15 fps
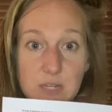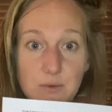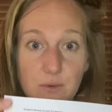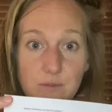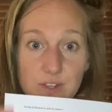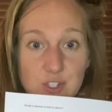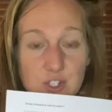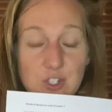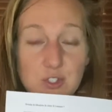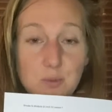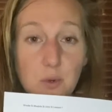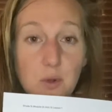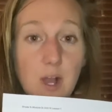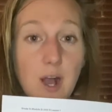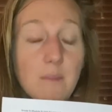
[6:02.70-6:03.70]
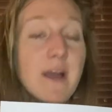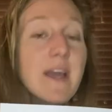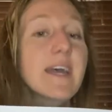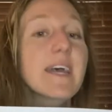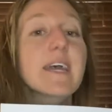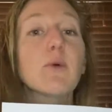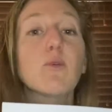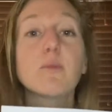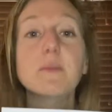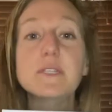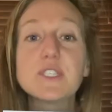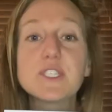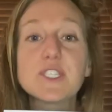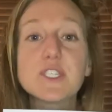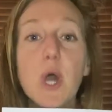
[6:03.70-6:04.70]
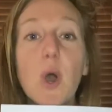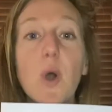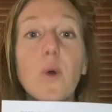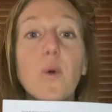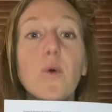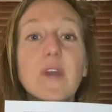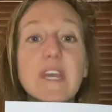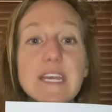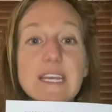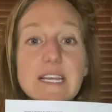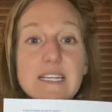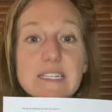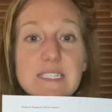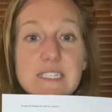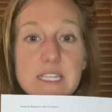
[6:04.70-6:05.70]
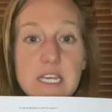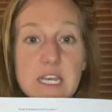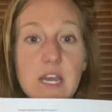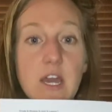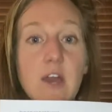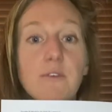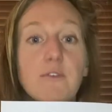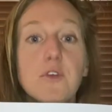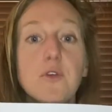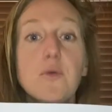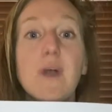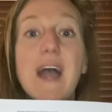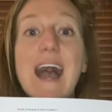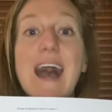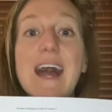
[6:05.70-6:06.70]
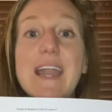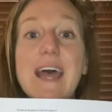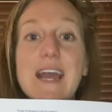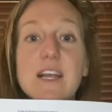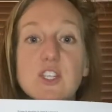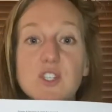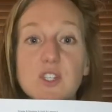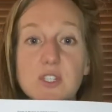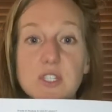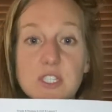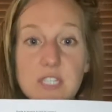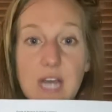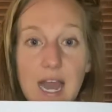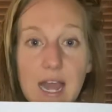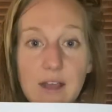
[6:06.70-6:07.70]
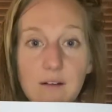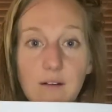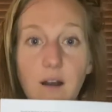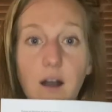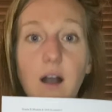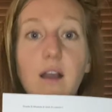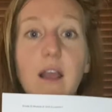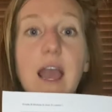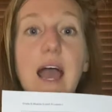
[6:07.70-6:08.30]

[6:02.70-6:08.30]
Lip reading: revisions will come. It will be so easy for you to add extra dialogue,